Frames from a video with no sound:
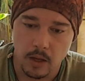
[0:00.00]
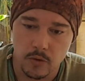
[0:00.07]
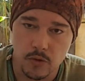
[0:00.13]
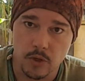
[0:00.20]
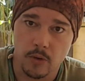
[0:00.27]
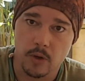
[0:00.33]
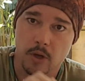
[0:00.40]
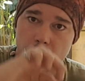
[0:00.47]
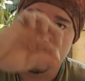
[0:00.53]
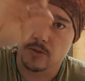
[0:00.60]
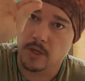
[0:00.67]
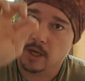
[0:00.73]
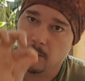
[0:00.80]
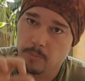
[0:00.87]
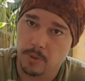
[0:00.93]
So it
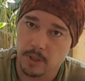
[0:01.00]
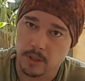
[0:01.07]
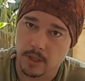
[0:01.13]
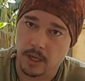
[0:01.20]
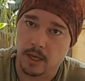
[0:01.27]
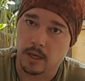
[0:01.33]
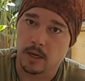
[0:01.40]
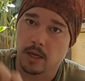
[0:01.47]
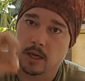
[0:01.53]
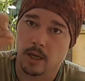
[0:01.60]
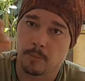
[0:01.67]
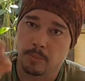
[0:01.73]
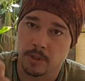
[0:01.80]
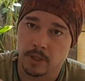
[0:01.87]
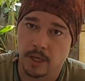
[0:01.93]
goes up and
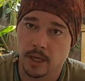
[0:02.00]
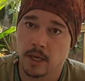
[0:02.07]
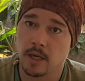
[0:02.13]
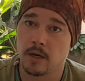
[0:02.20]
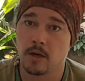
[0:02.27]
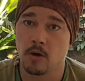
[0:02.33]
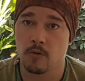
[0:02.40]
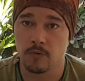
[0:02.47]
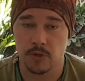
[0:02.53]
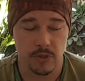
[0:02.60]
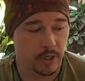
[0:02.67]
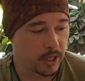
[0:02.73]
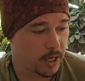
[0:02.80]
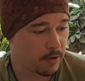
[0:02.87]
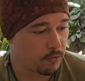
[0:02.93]
down, and
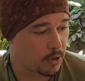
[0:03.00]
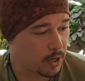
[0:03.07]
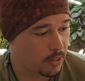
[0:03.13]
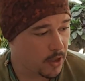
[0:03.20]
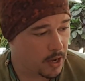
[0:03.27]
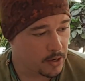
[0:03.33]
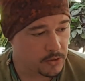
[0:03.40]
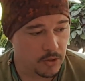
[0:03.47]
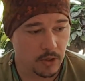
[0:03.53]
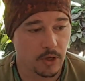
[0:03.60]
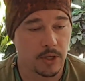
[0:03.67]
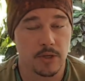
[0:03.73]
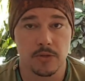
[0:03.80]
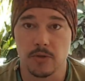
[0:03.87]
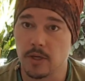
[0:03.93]
obviously every 1,000
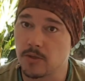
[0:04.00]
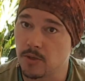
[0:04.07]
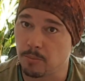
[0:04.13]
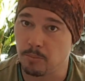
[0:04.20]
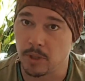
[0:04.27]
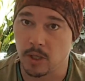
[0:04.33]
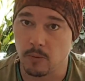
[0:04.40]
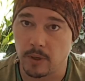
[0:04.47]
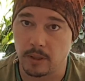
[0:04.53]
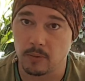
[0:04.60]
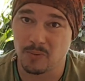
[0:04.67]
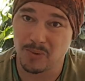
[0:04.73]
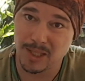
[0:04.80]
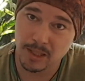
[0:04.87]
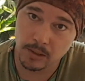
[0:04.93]
years there's a big
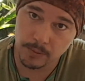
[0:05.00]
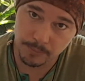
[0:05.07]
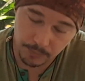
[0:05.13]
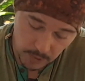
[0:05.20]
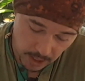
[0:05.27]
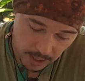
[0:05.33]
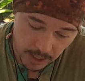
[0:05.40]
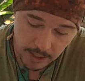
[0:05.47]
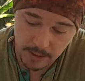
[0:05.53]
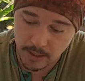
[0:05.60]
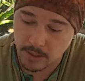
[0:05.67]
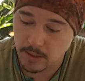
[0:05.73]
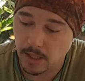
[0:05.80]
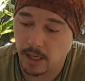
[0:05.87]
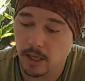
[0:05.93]
one. Well, I hate
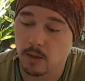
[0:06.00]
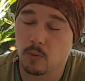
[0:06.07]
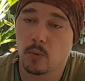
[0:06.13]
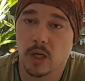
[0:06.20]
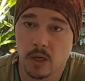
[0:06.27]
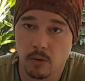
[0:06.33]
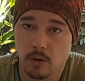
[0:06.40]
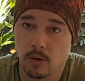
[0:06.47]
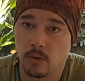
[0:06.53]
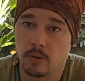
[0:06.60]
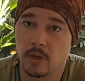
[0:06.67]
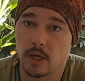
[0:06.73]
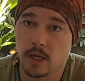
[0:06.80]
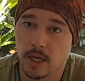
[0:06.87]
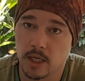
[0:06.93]
to say it, we're
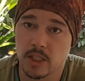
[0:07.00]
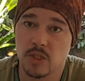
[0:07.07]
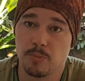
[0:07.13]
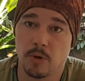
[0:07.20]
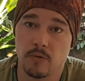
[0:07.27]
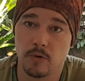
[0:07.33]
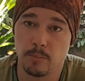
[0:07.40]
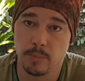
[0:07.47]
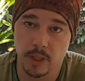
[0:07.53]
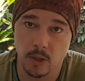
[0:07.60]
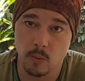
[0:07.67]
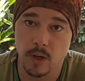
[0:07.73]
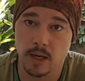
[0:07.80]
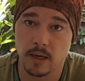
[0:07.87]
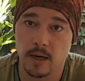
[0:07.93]
on the cusp of a big
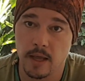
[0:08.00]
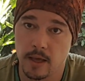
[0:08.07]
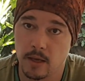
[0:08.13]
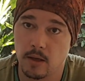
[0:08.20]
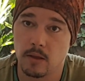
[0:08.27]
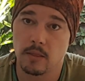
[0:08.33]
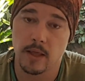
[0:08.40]
one now.